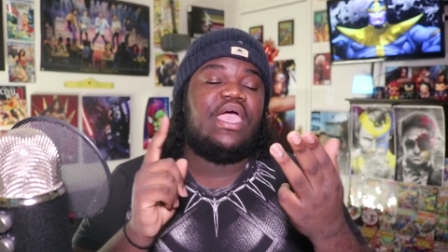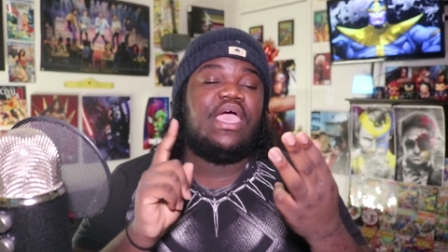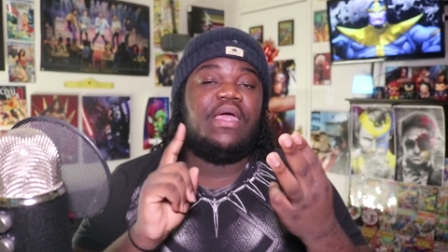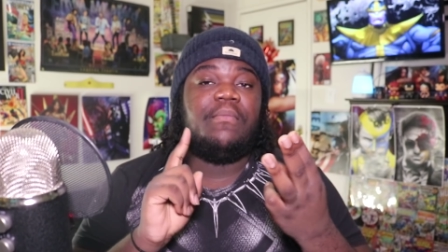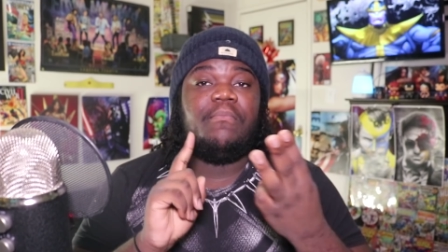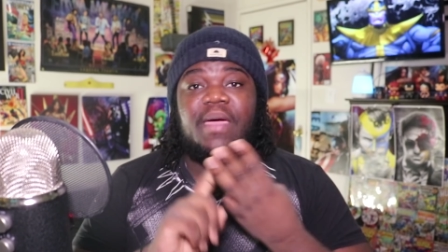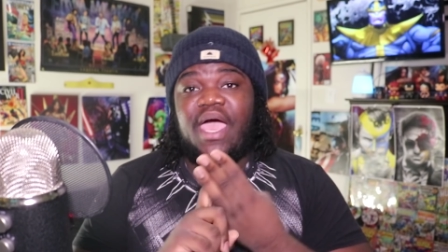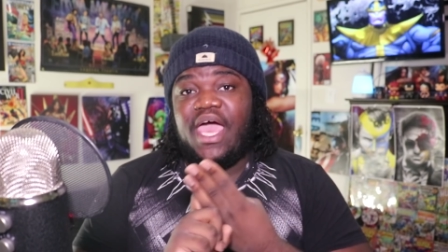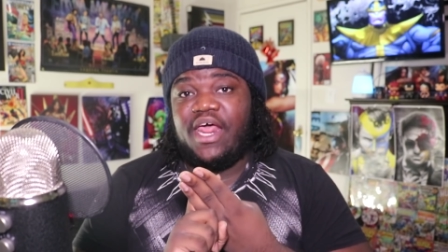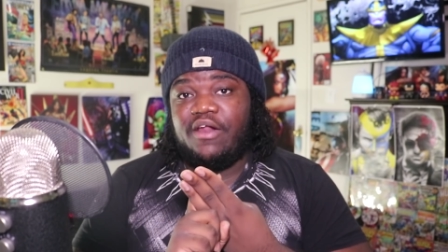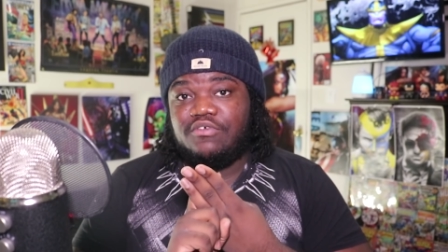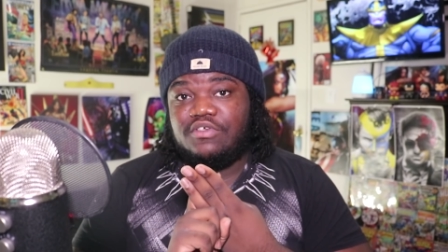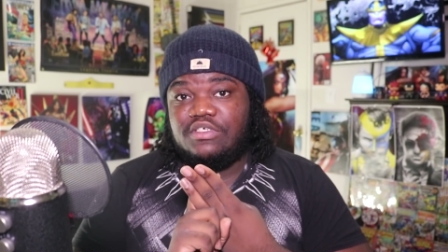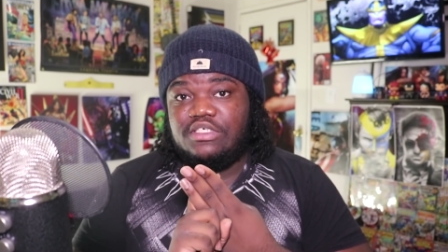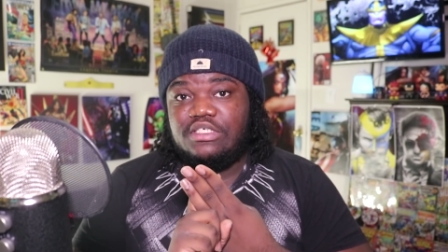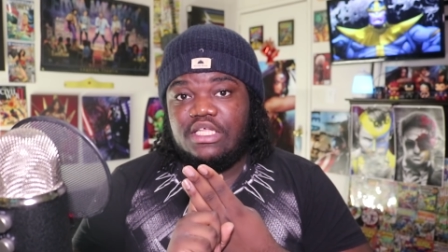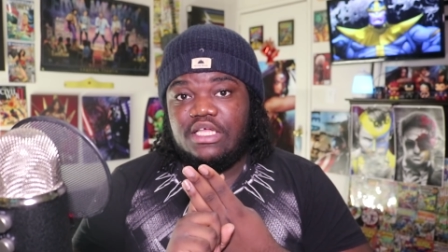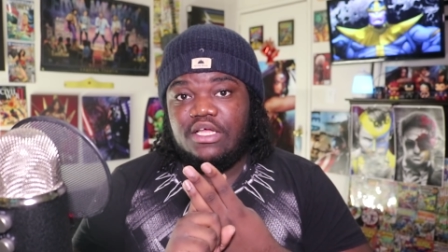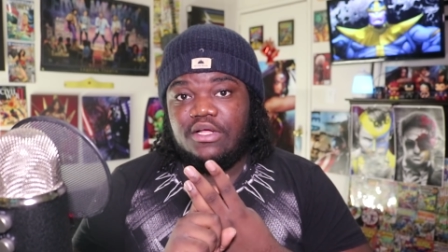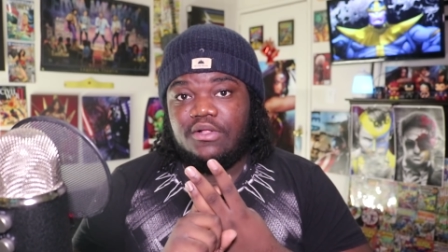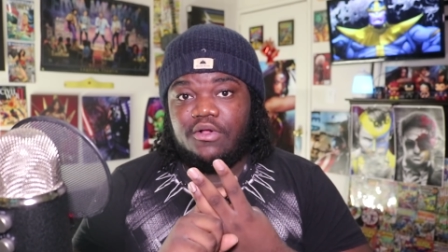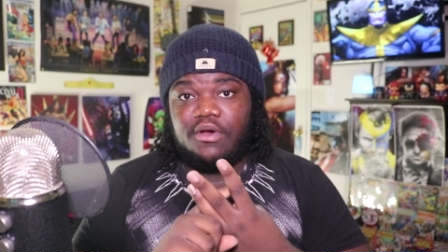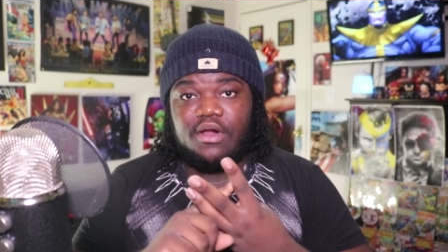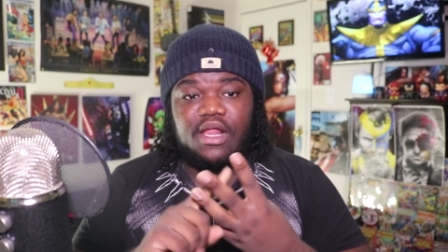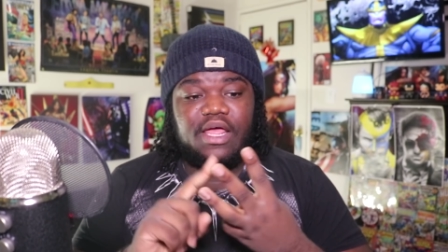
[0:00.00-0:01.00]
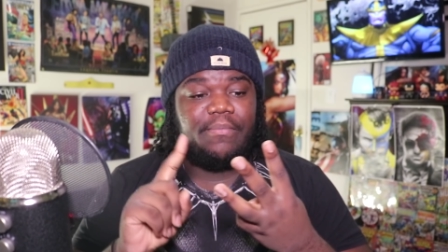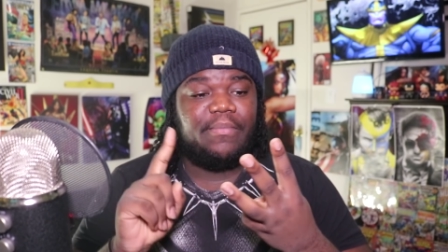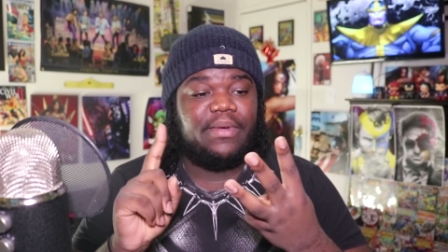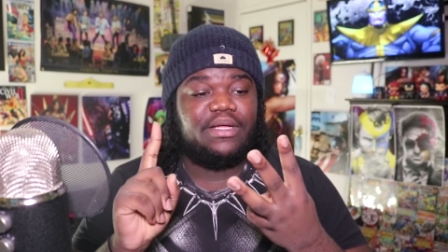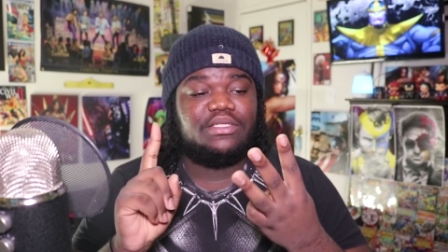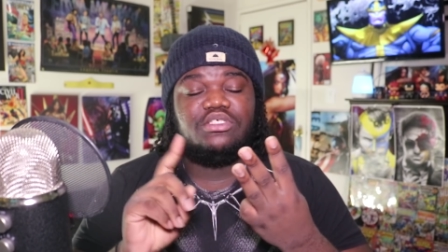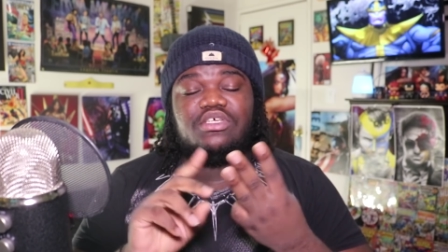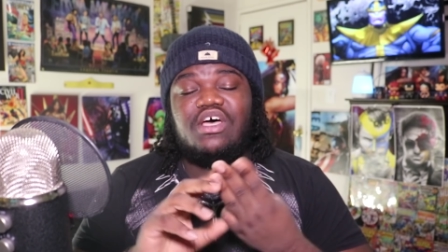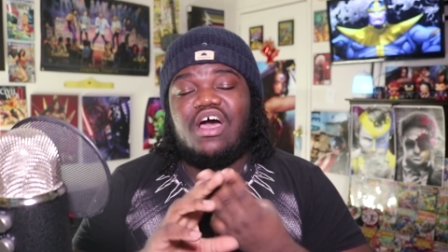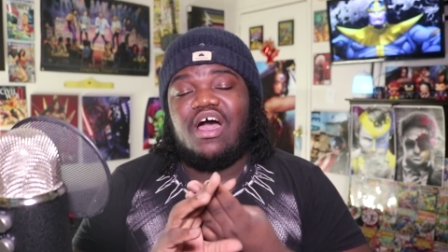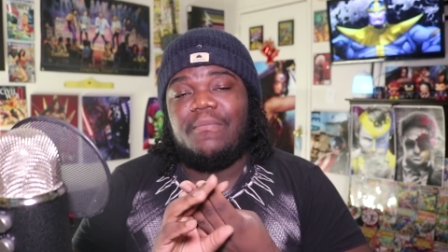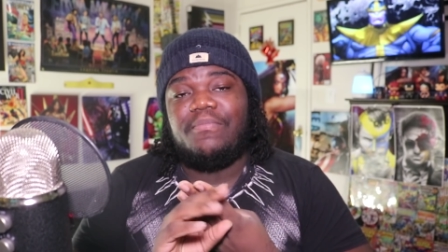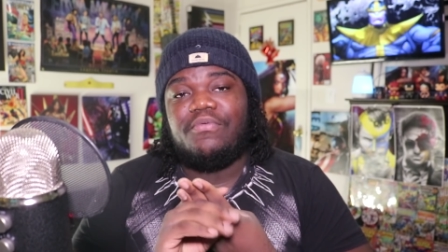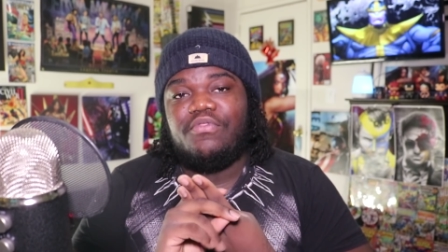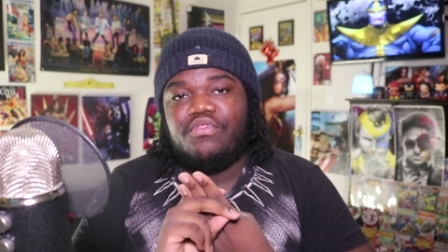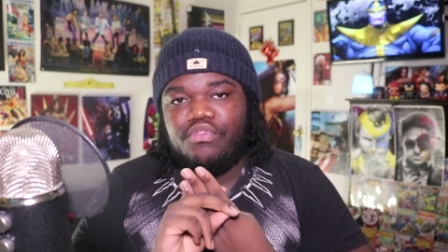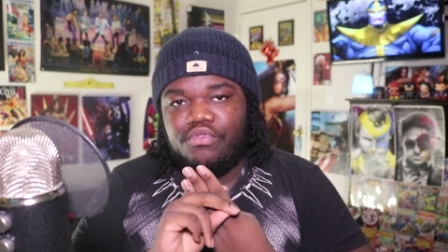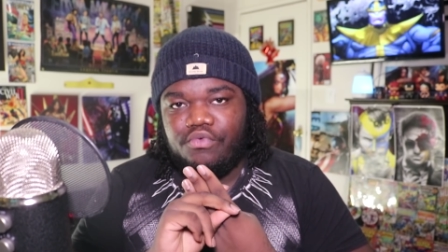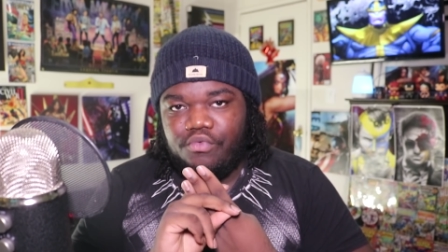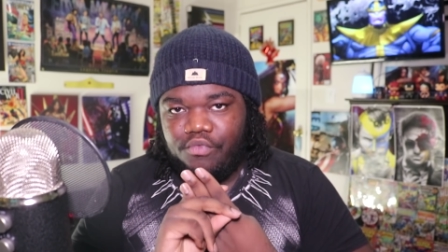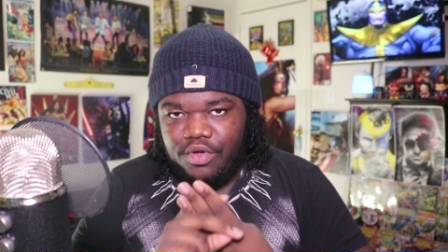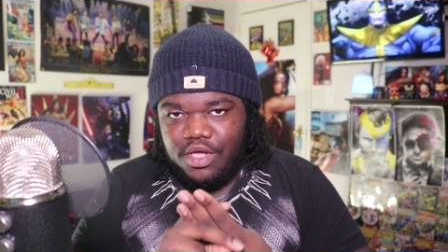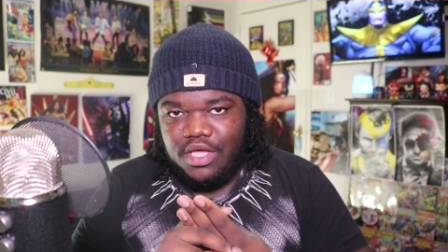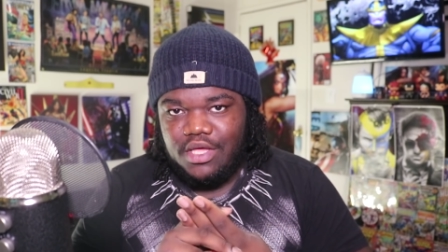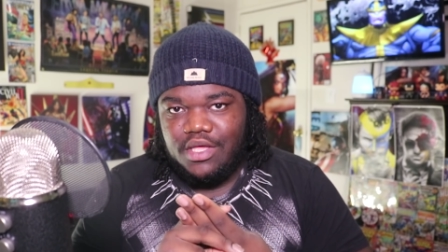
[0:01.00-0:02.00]
and Man of Steel are like my top
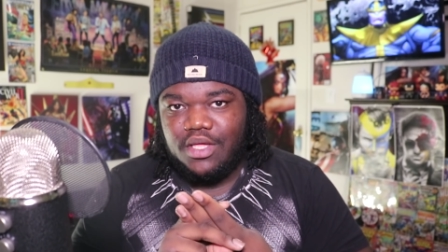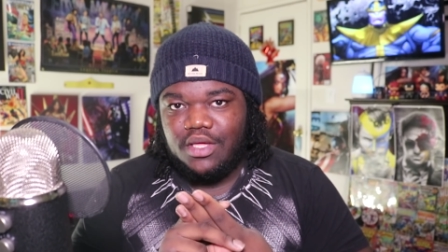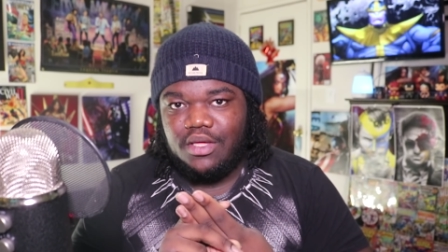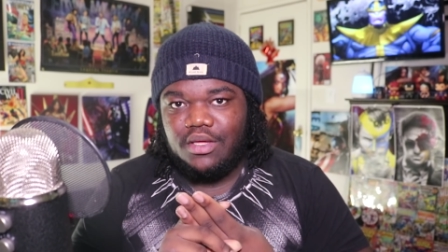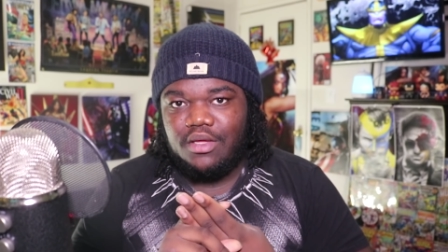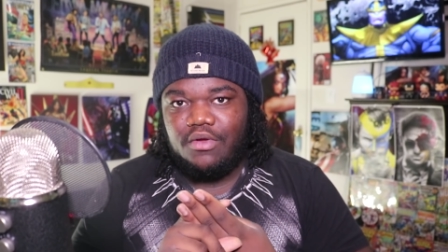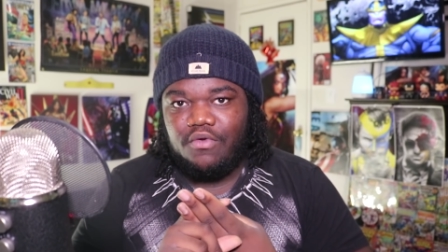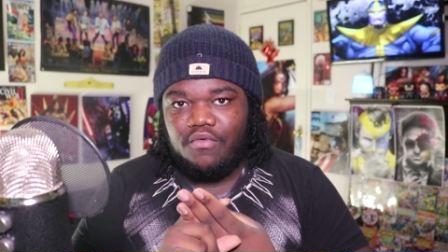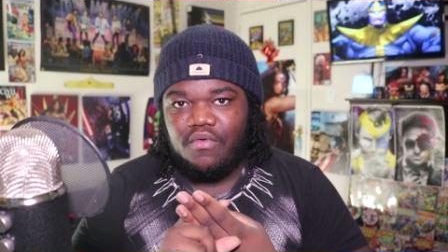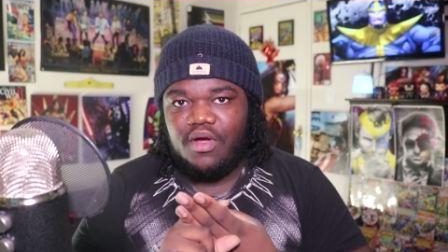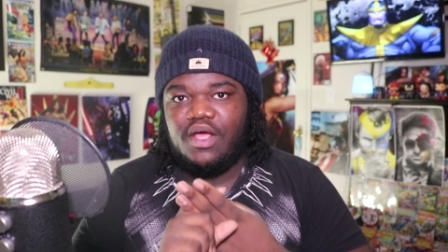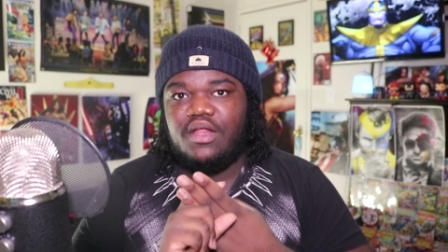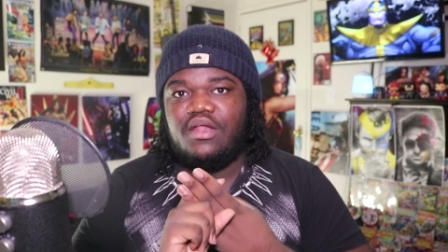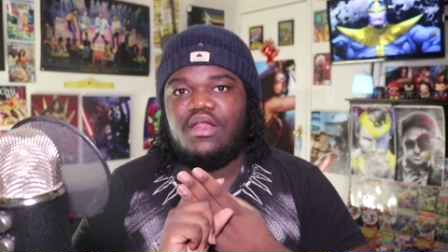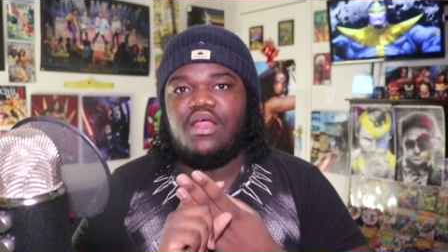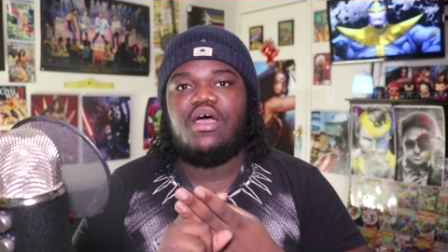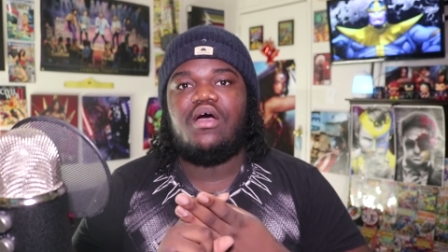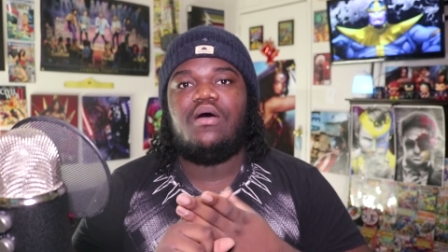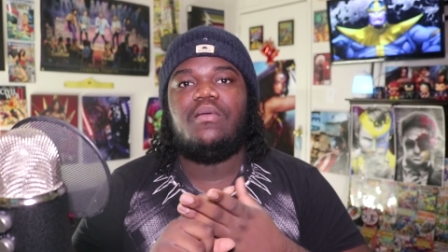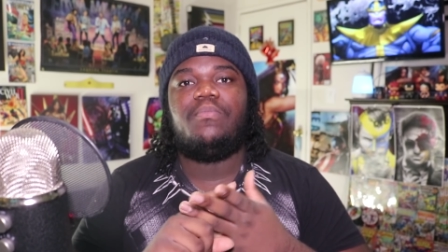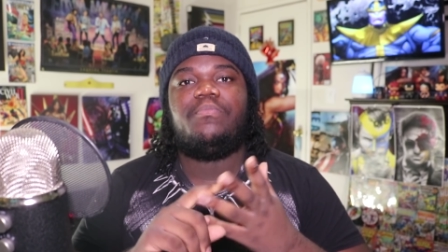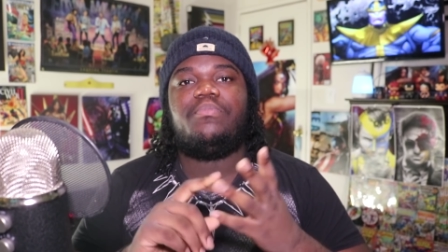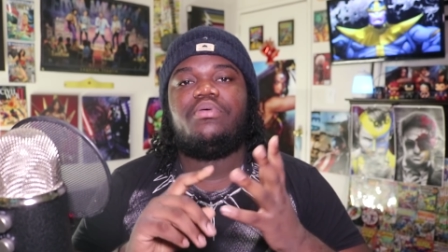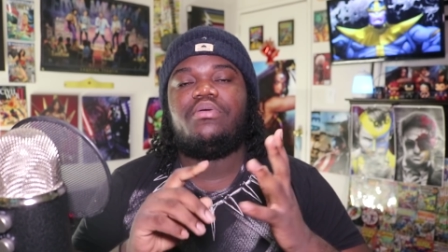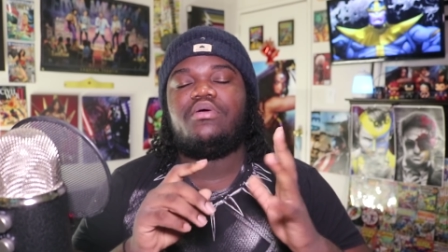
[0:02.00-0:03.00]
three right now.